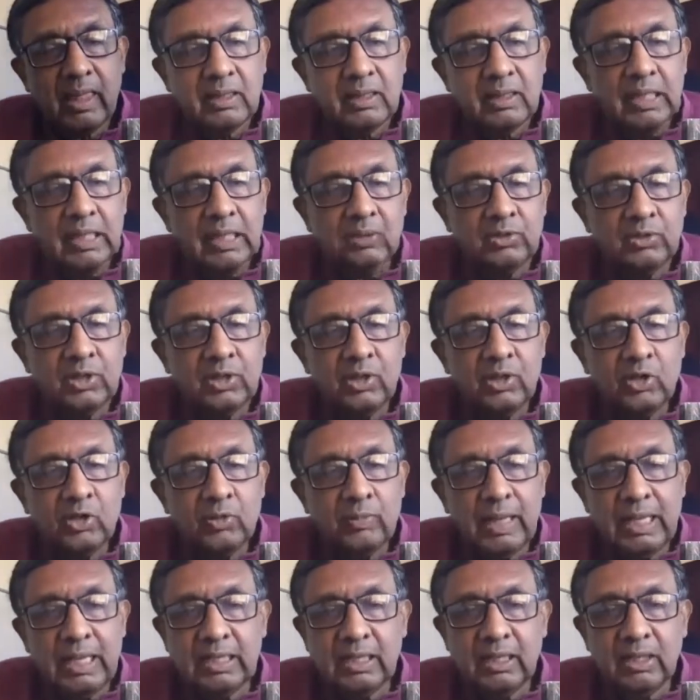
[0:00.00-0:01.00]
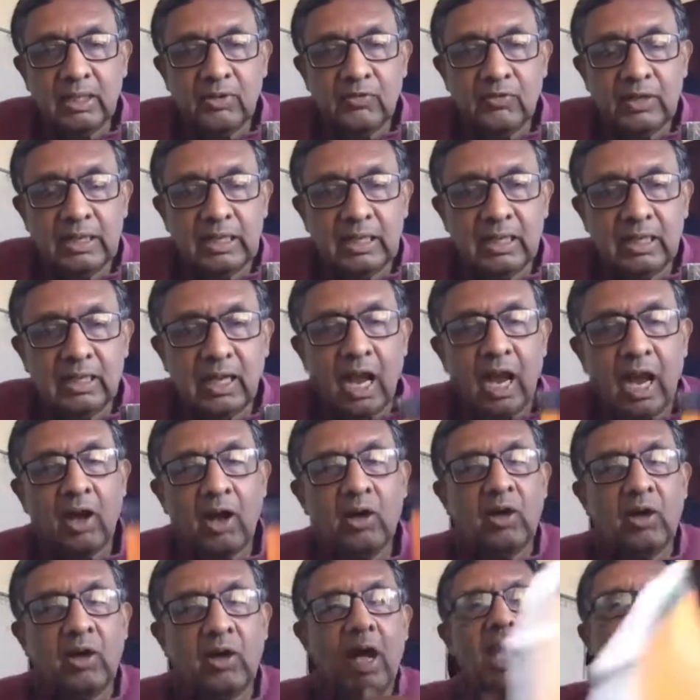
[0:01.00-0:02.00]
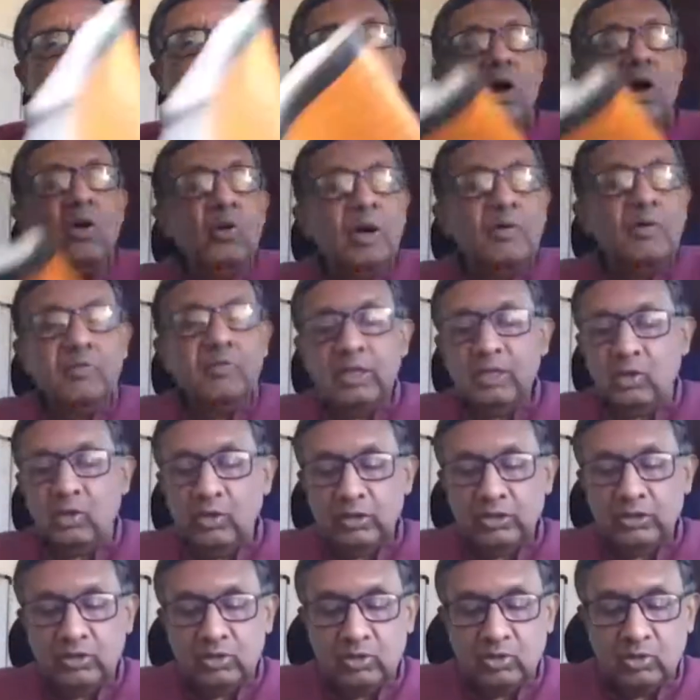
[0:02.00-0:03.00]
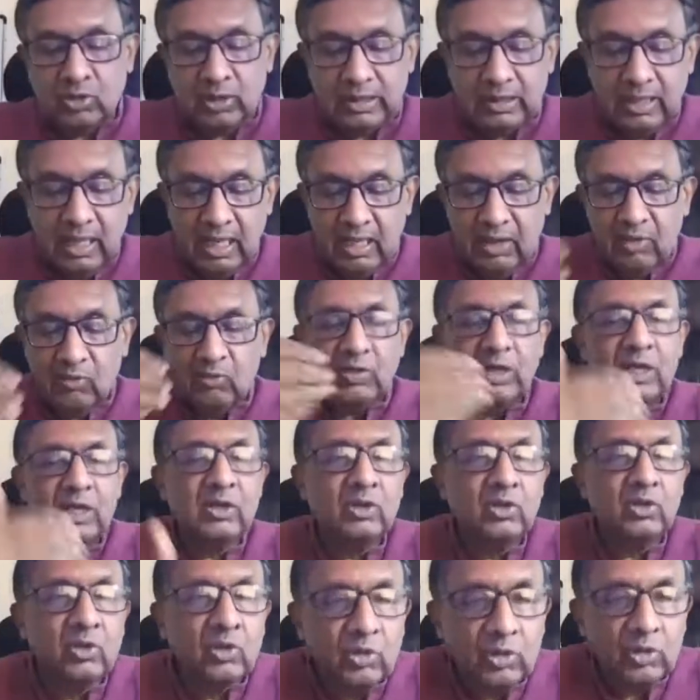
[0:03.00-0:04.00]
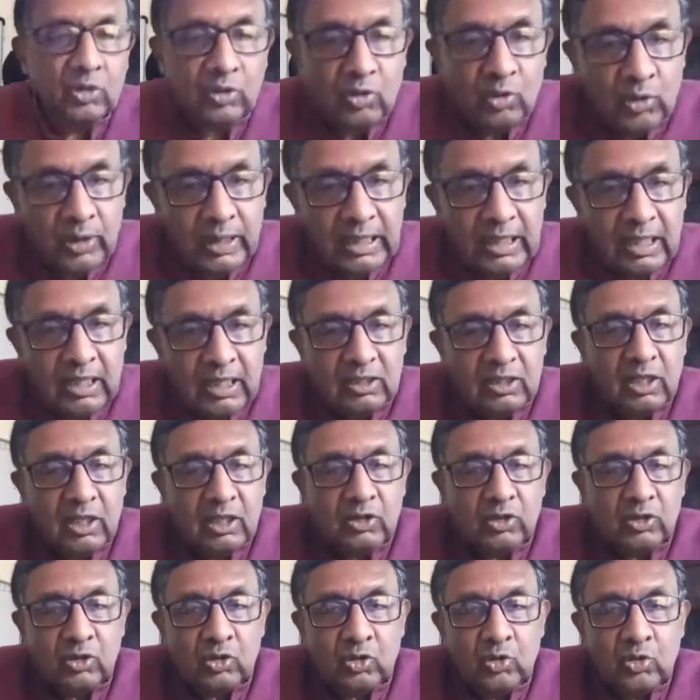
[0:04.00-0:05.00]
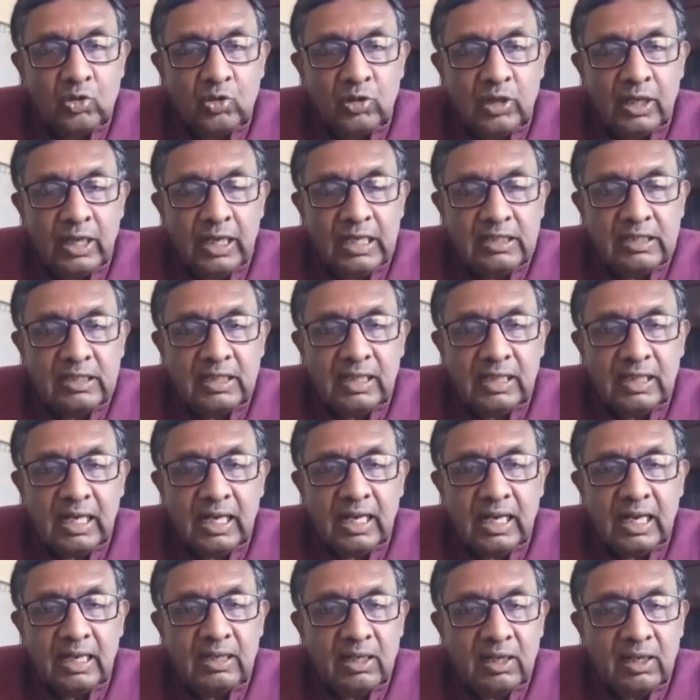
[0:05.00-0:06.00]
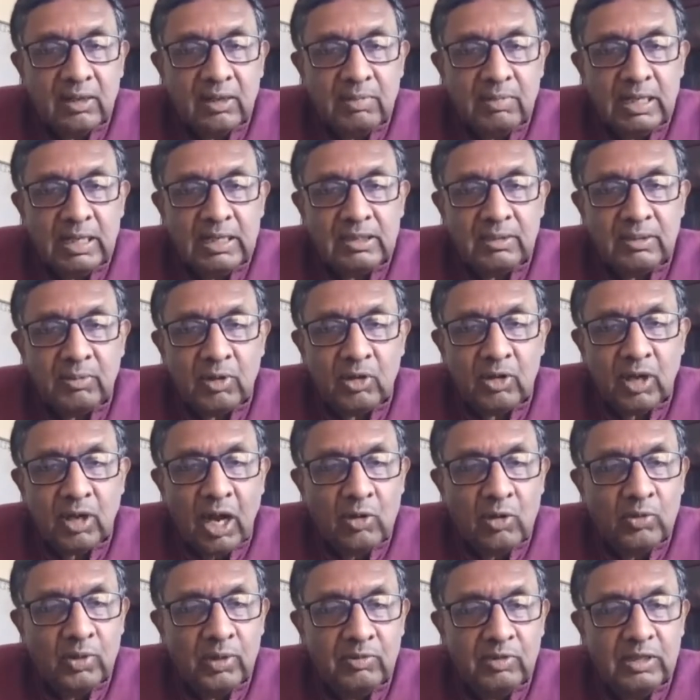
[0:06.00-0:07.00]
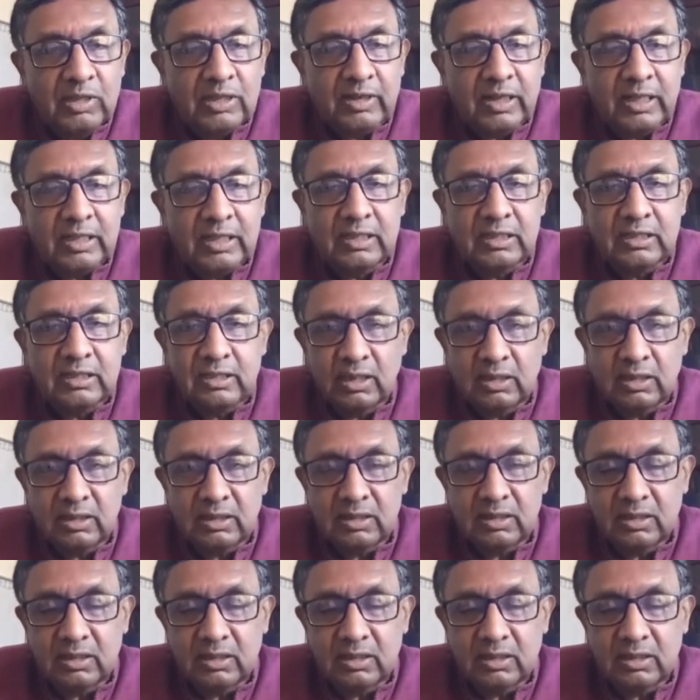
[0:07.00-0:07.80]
or the new making of India. How are we going to do it? We are doing it through reaching an agreement about how we will treat each other.